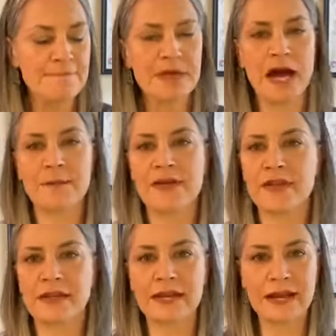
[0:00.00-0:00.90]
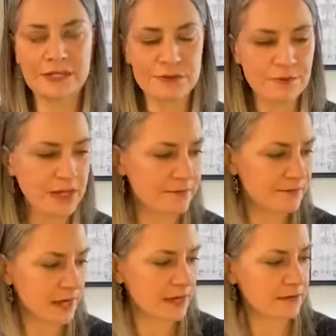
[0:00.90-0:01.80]
And then connect with me
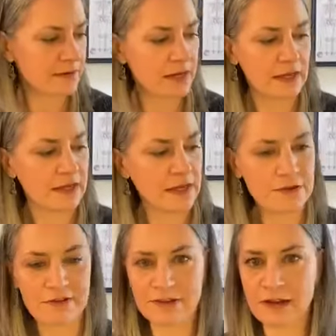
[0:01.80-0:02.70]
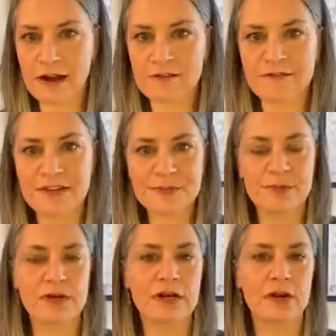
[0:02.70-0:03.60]
on either here on
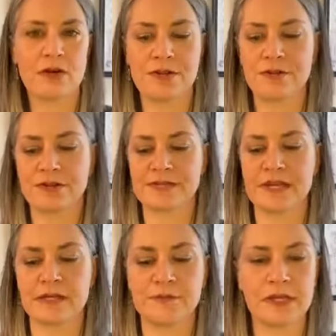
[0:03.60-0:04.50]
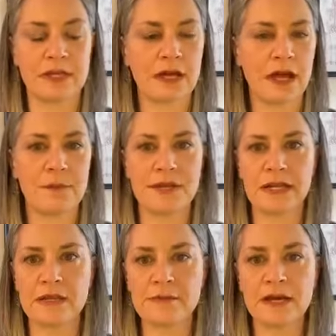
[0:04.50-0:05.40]
Facebook, or you can send me an
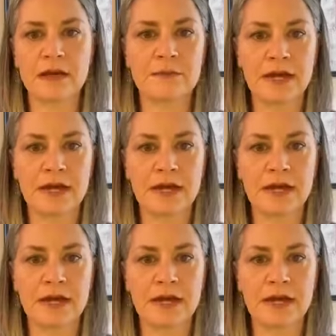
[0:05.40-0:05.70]
email.